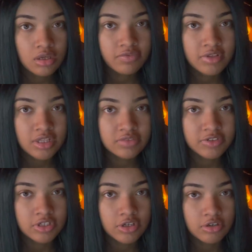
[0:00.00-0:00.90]
If you like this
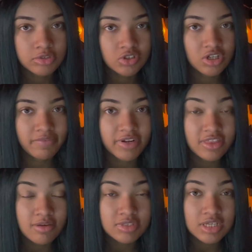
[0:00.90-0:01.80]
video, be sure to give it a
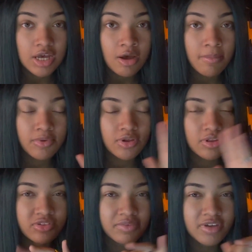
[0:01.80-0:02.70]
thumbs up,
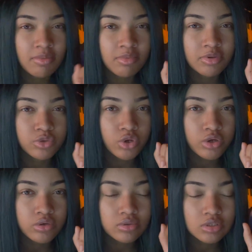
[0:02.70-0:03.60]
leave a comment
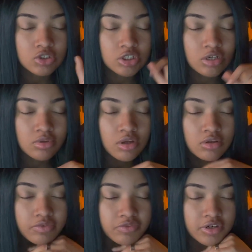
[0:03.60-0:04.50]
below, and share with all
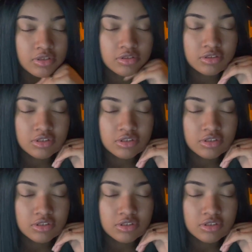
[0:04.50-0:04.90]
your friends.